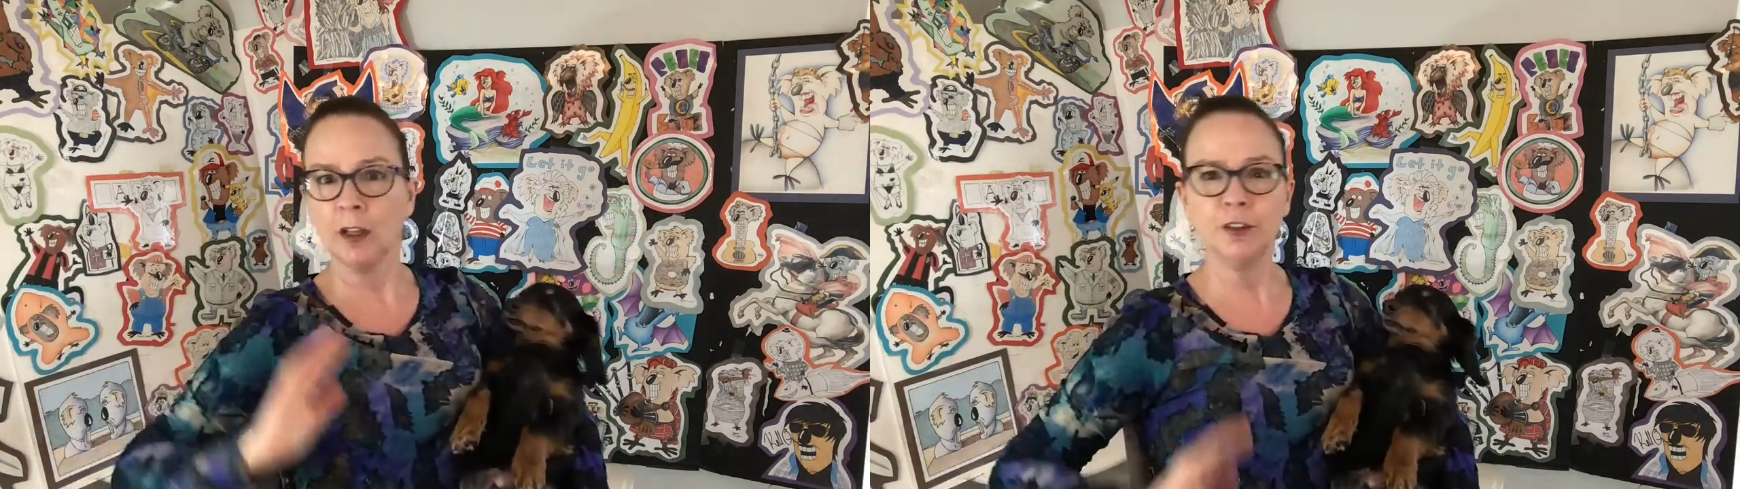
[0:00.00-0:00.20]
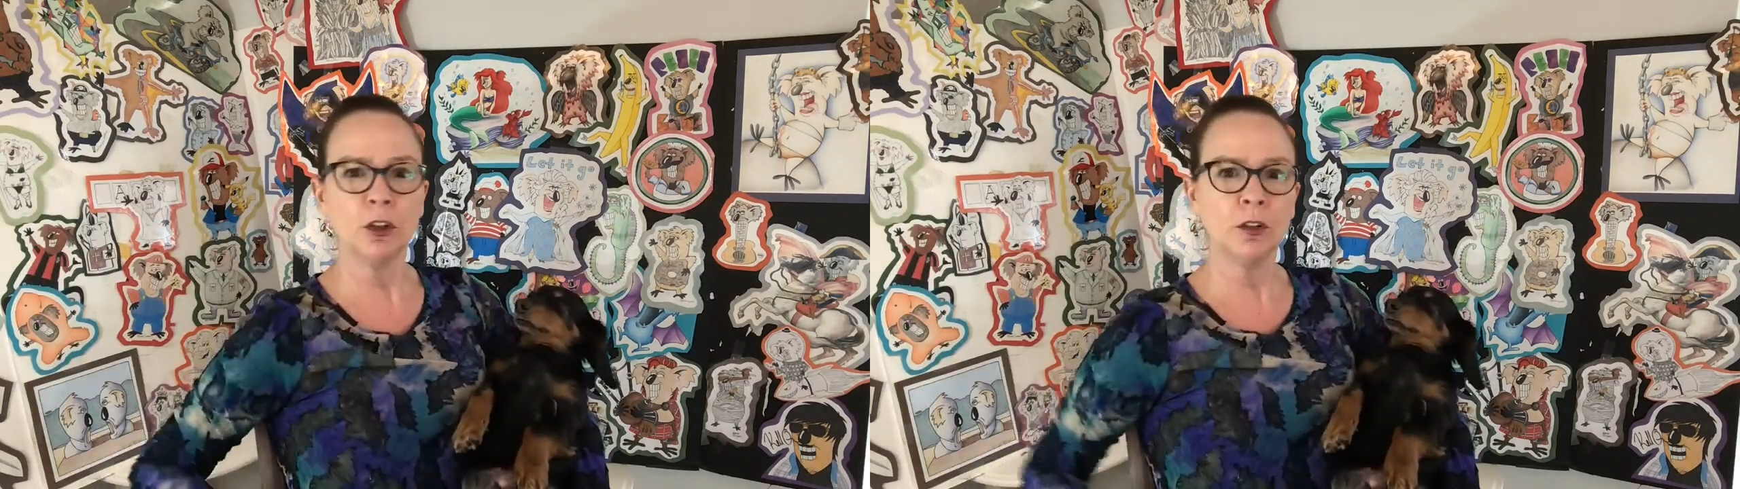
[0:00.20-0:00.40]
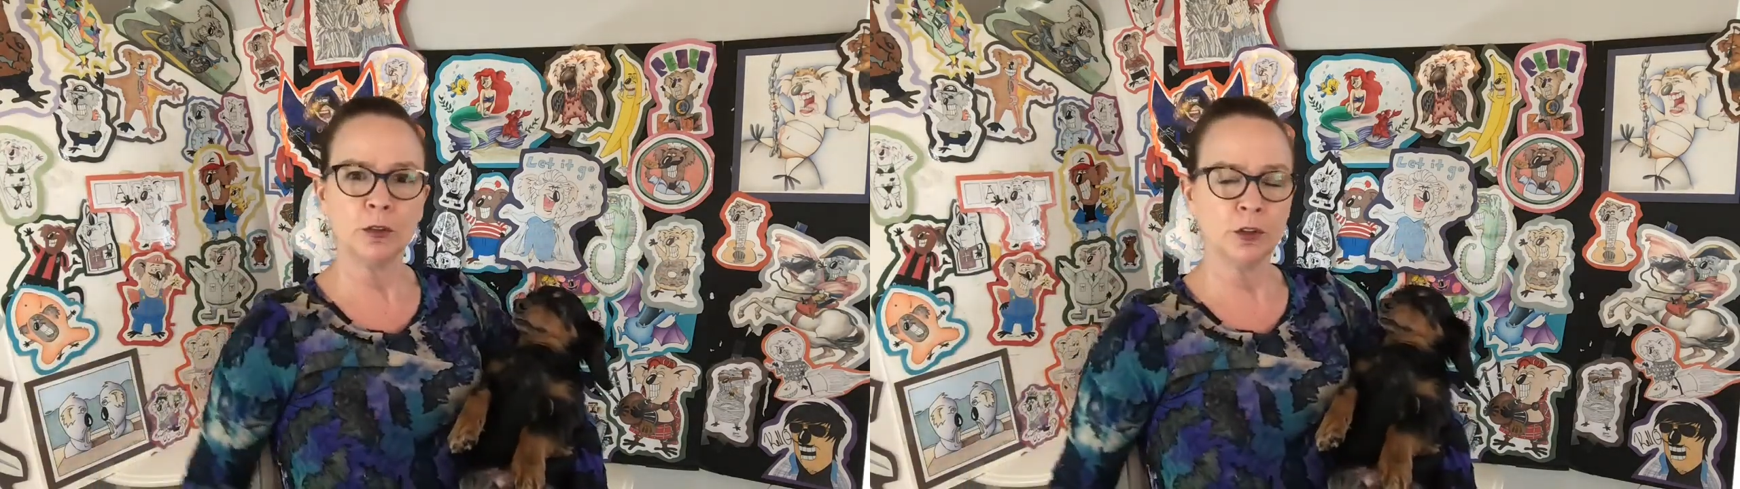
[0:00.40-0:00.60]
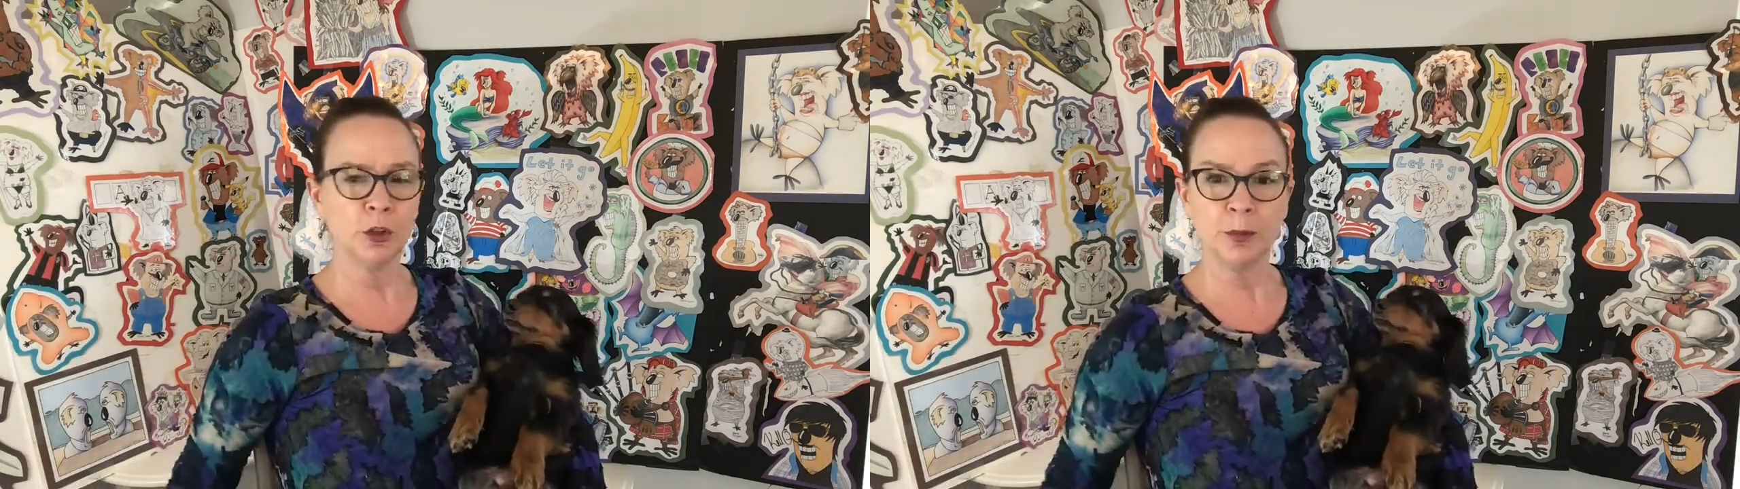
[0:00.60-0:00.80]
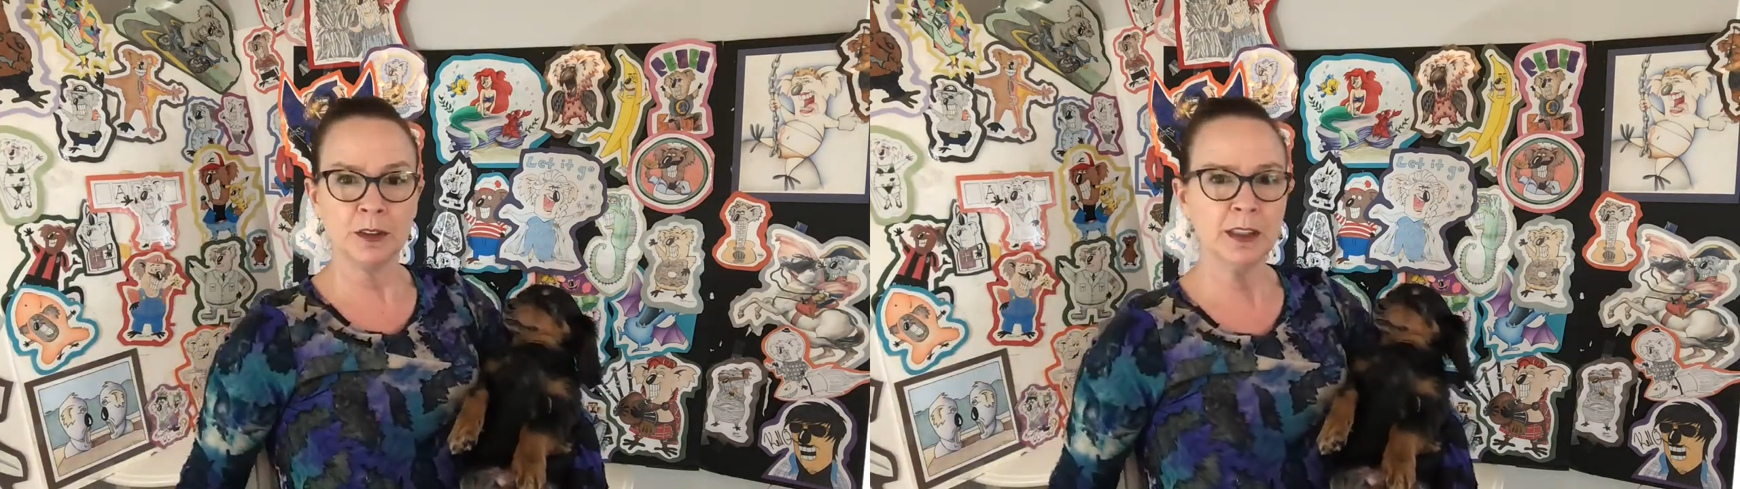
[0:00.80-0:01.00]
of
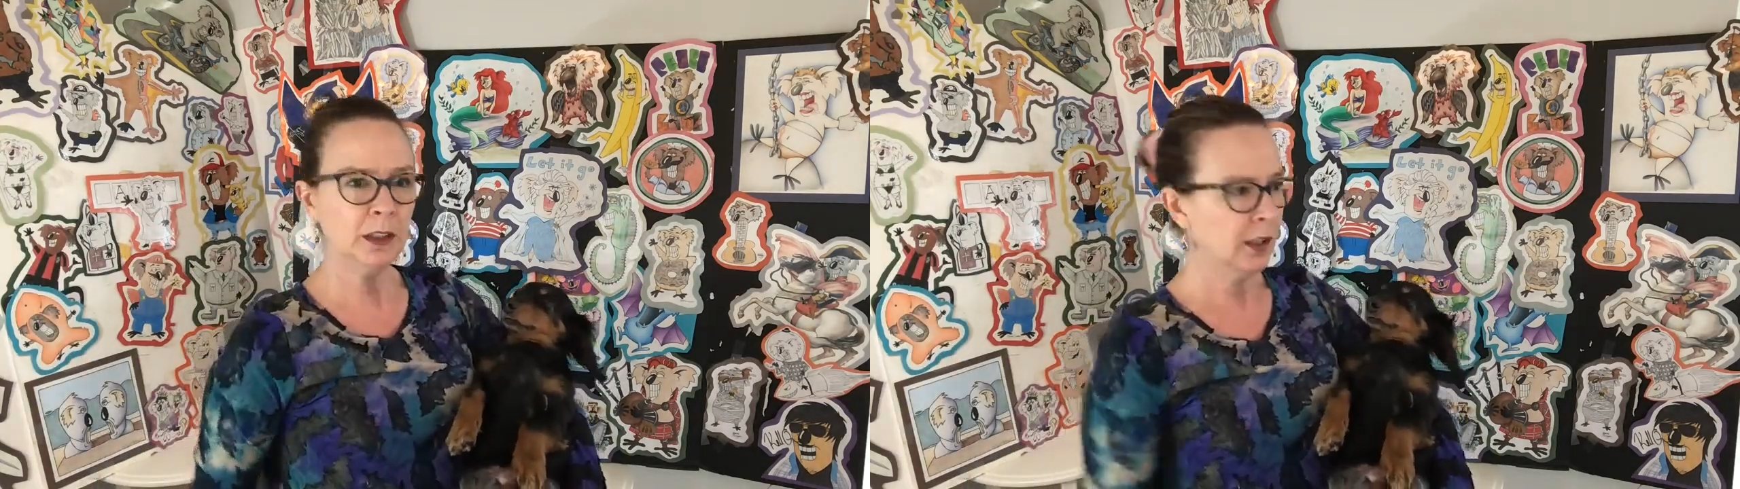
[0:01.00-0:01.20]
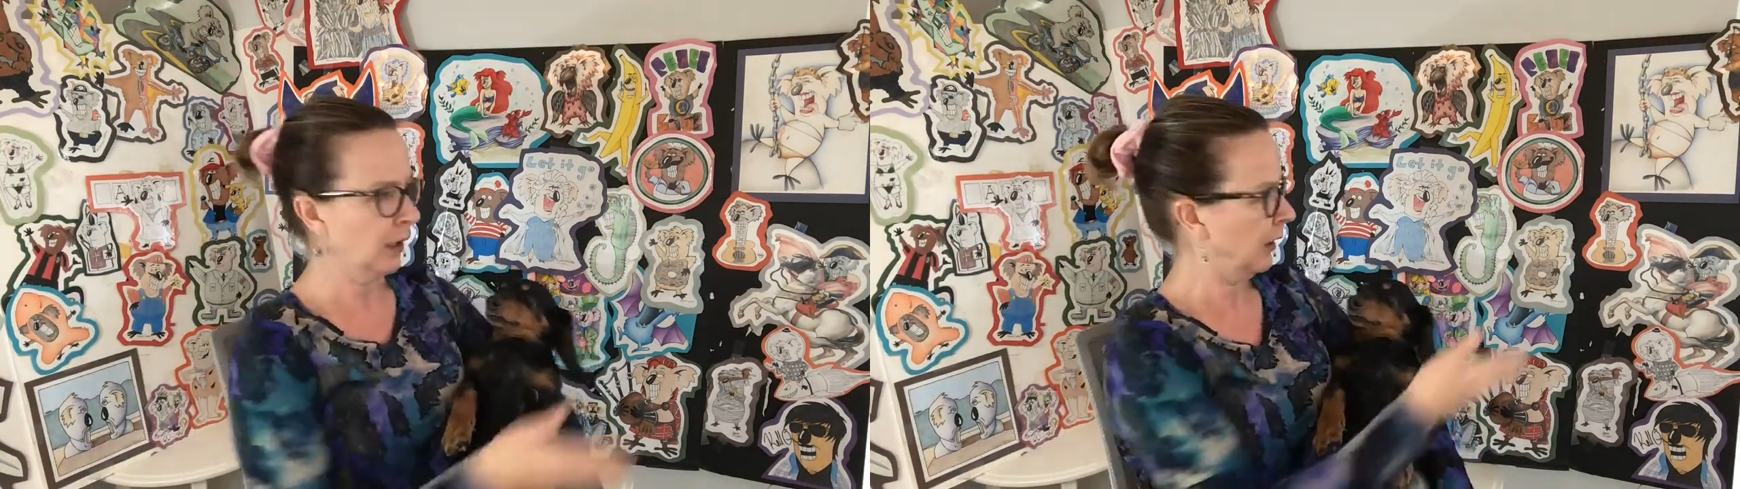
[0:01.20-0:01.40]
your building,